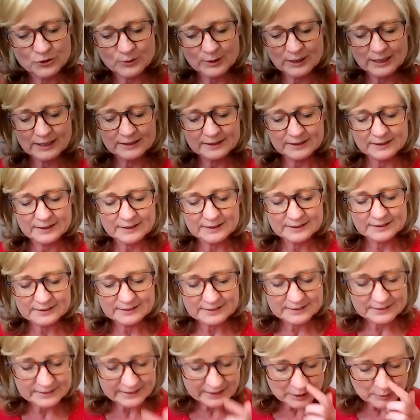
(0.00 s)
had
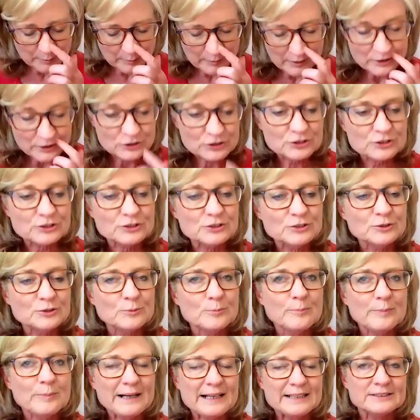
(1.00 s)
this emotional
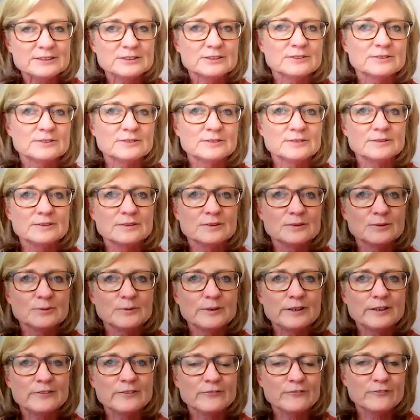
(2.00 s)
battle
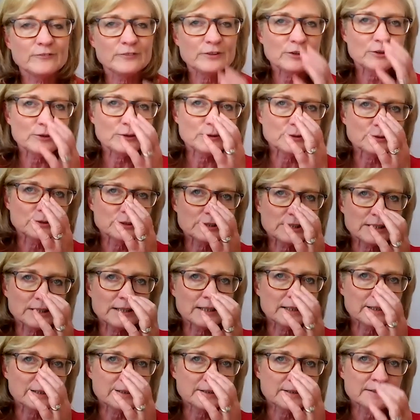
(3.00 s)
with food,
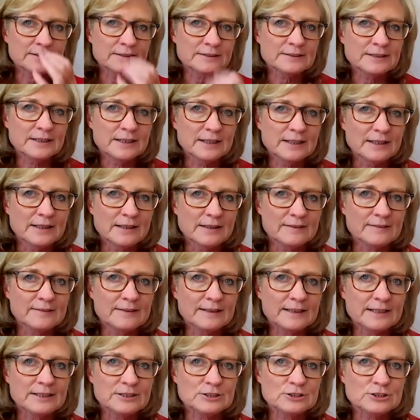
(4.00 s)
and
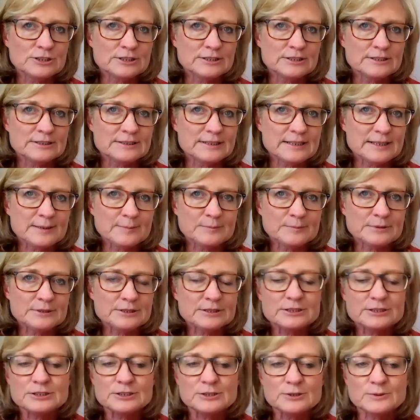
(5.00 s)
that just
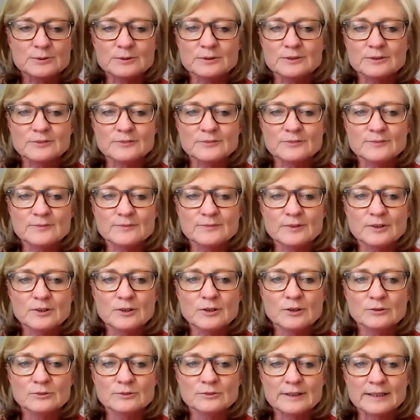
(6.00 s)
seems to have
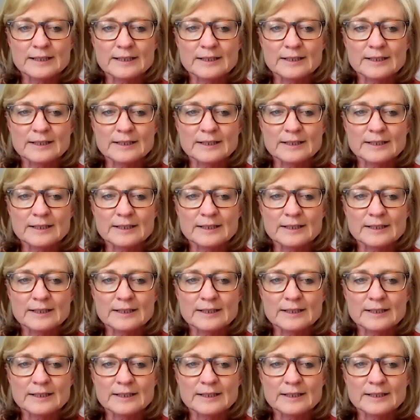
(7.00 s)
gone